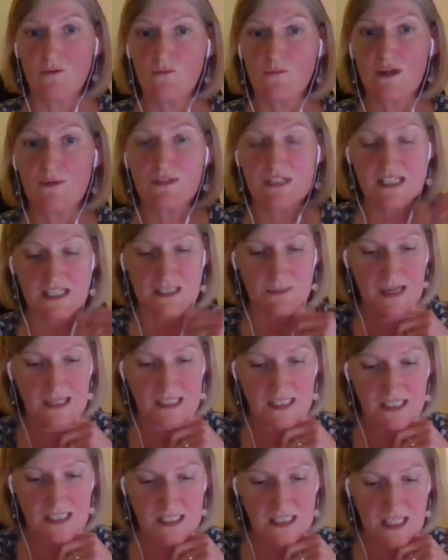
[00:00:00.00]
we would
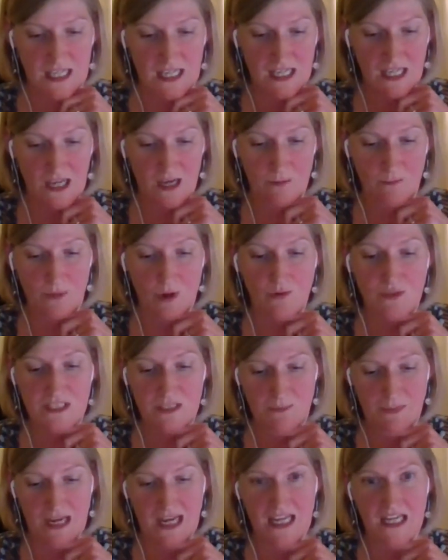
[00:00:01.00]
expect to see a
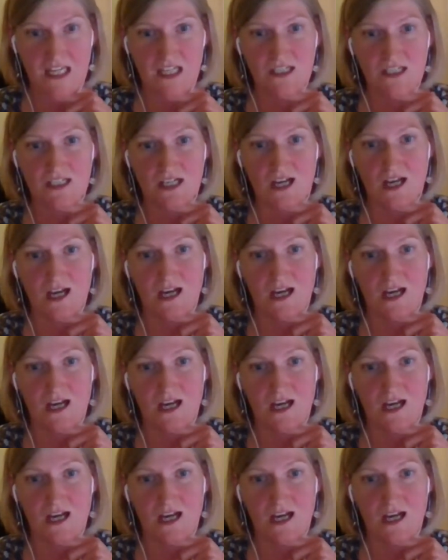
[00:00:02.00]
multi-page